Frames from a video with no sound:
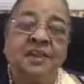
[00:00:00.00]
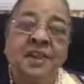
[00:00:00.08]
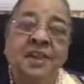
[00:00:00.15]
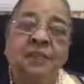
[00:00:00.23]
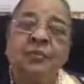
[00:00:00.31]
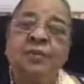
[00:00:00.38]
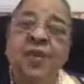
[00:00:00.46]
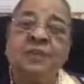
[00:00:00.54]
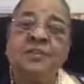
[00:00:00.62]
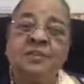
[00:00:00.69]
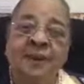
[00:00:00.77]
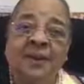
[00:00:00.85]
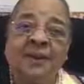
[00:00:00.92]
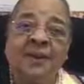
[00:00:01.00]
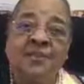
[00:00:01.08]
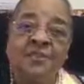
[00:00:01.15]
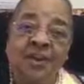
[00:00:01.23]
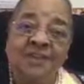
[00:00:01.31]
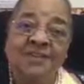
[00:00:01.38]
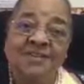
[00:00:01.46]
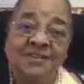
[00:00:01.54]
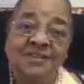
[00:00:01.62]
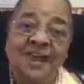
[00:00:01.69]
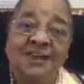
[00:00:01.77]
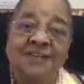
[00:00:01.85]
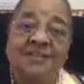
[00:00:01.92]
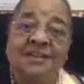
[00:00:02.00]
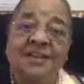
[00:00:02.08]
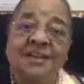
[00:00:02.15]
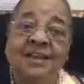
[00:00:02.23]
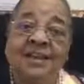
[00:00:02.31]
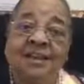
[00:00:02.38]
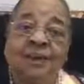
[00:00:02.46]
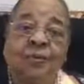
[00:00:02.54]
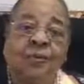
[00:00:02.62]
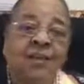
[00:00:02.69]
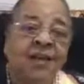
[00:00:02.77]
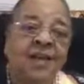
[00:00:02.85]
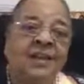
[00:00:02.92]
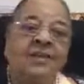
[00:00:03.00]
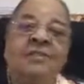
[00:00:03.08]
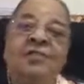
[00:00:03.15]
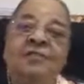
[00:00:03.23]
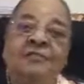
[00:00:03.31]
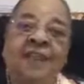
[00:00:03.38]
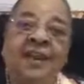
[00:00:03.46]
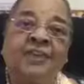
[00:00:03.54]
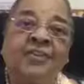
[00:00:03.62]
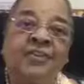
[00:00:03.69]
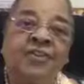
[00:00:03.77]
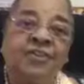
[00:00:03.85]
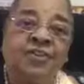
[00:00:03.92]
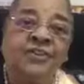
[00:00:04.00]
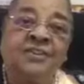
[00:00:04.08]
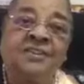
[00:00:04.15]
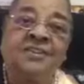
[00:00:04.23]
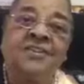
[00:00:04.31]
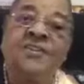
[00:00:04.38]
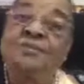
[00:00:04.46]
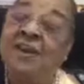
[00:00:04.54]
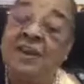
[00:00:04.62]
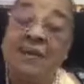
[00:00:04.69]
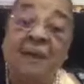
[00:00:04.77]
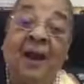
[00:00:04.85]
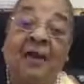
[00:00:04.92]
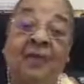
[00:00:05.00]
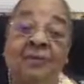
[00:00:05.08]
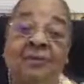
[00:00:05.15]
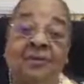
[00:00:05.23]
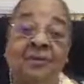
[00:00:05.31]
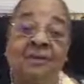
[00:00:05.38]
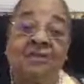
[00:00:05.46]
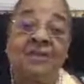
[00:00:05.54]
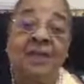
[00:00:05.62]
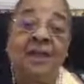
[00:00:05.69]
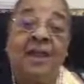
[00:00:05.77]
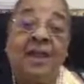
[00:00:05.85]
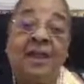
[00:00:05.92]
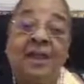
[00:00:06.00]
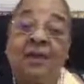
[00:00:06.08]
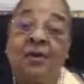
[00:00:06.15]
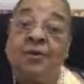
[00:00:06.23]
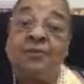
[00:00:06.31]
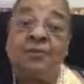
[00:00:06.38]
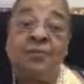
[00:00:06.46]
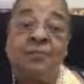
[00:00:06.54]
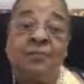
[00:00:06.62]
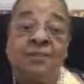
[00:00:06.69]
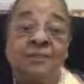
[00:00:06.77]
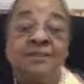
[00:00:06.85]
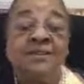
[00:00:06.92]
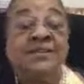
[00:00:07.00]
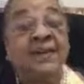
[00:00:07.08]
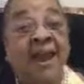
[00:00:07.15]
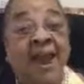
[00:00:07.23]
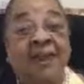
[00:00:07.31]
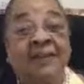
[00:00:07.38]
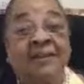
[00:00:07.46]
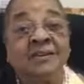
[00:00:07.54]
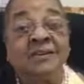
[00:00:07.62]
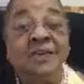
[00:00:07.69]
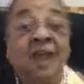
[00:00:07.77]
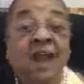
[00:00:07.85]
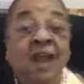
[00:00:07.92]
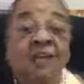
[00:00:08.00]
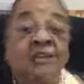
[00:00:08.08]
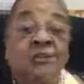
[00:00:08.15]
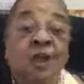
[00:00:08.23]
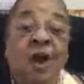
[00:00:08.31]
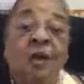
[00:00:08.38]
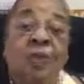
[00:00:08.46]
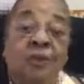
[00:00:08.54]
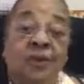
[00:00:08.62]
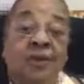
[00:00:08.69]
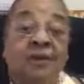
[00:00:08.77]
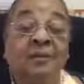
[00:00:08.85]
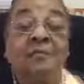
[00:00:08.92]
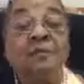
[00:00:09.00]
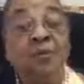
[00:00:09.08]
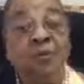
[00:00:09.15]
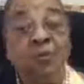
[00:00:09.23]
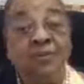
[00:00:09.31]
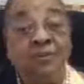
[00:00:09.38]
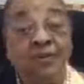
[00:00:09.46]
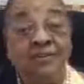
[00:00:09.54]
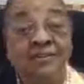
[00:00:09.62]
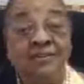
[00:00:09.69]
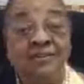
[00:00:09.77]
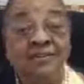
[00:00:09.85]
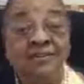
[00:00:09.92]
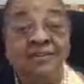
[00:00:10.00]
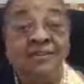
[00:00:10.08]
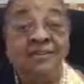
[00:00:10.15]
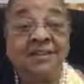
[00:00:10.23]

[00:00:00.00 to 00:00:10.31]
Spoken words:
If we are to build a just society, we need to reflect on Jesus' many parables in our scriptures that guide us as to how we can promote justice.